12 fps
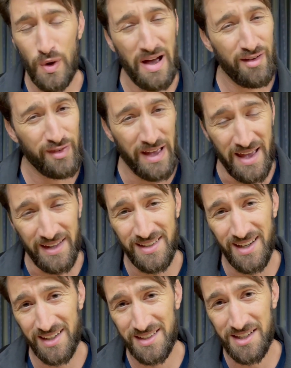have any
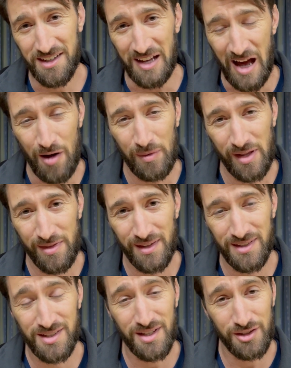idea how many
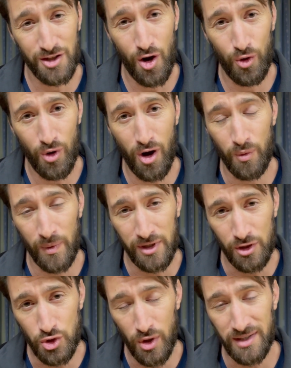things can go wrong when you're
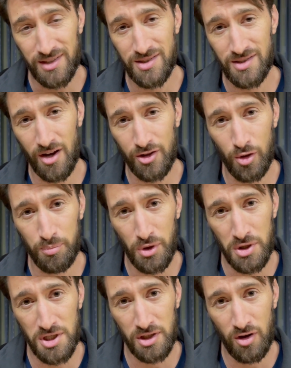trying to start your
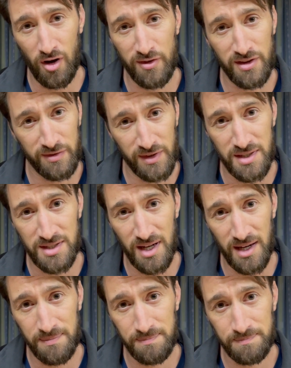project car for the first
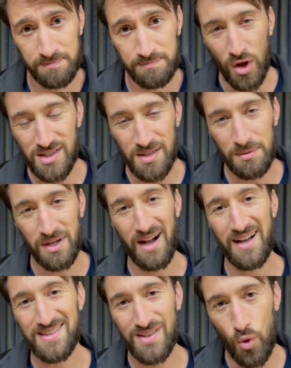time? What's up
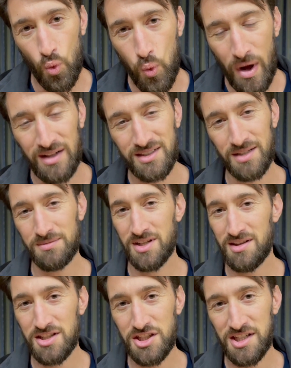guys, welcome to
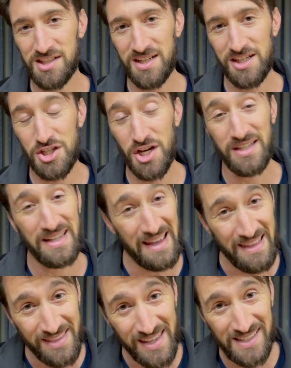the GC journey.
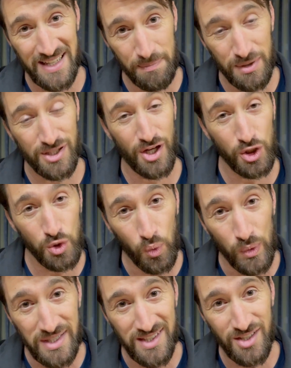In this episode,
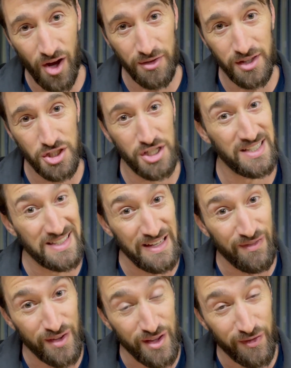we start the GC
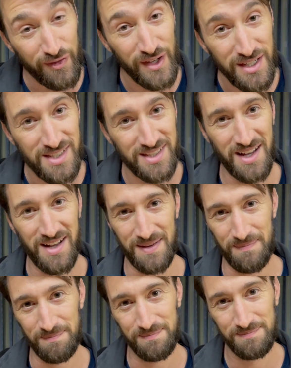for the first
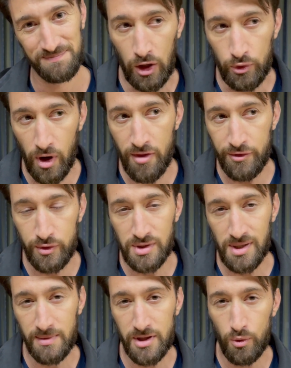time. So I'll run through
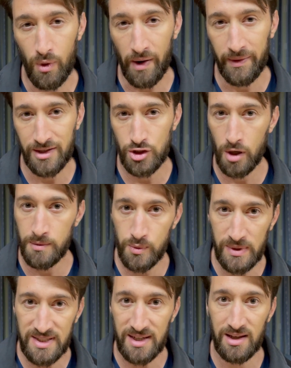some of the wiring jobs
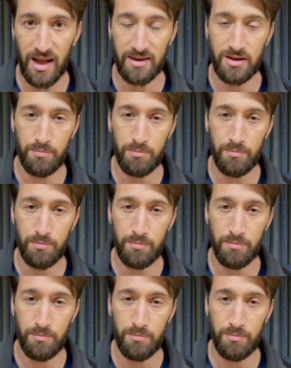we did, like the